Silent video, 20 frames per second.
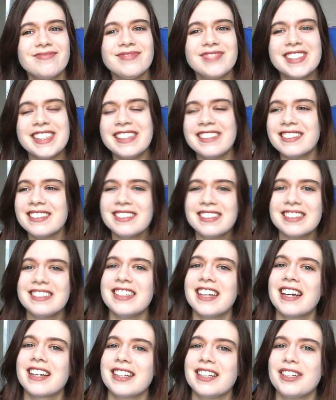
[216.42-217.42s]
isn't
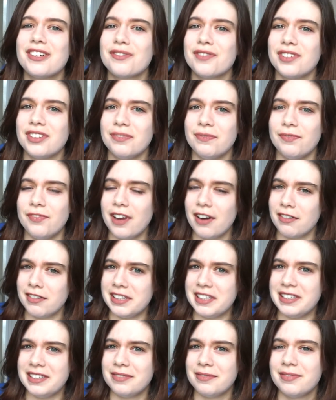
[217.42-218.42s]
exactly of a
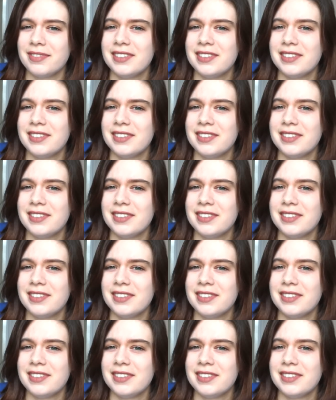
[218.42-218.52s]
very